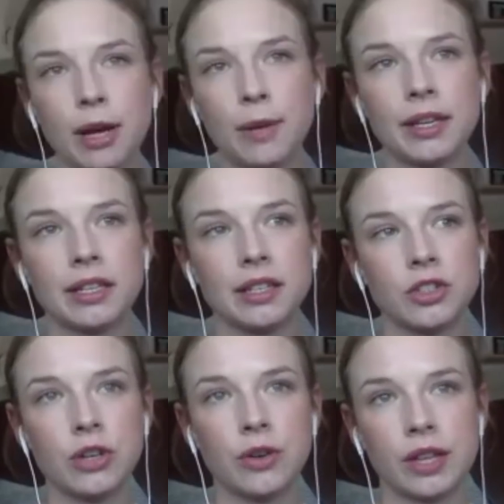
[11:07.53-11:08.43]
making it
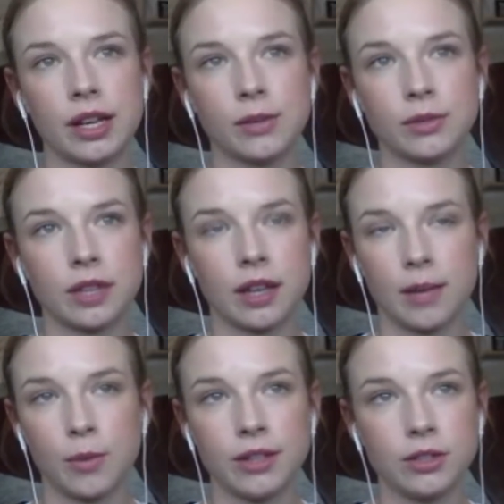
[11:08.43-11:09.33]
too, and then I was like, I'm
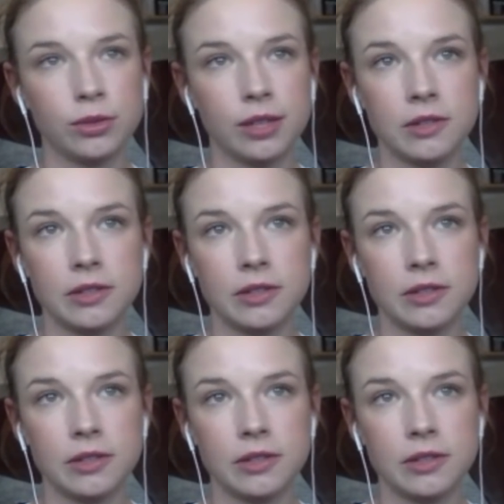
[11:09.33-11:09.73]
way too lazy.